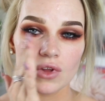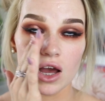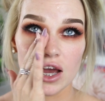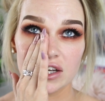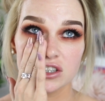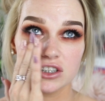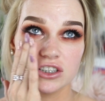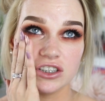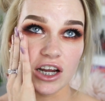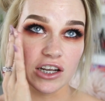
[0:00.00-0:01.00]
I like to
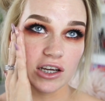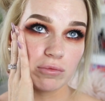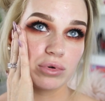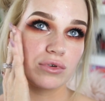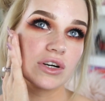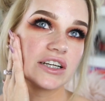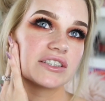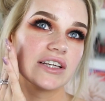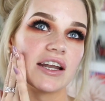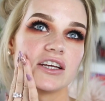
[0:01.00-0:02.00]
just gently
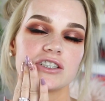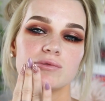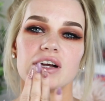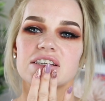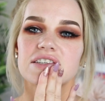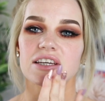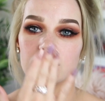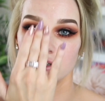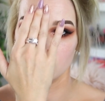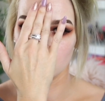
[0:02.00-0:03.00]
press that into my skin.